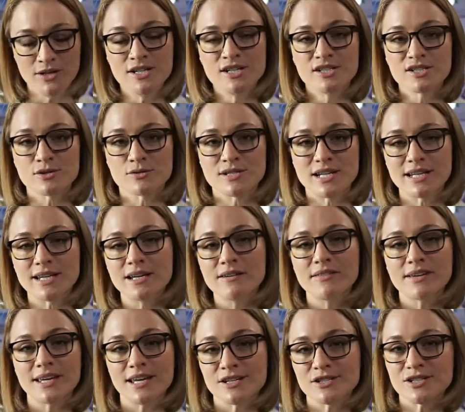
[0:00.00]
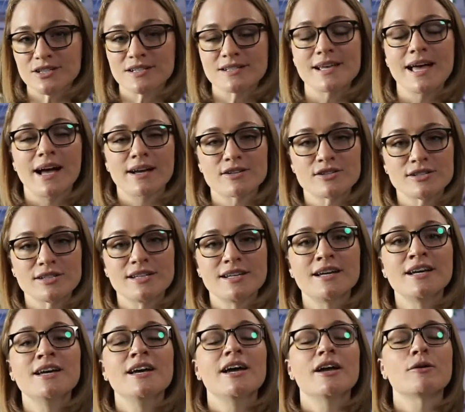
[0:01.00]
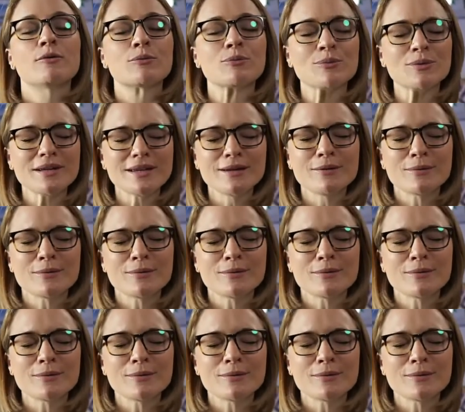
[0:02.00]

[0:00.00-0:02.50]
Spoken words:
So taking a vacation is actually a really,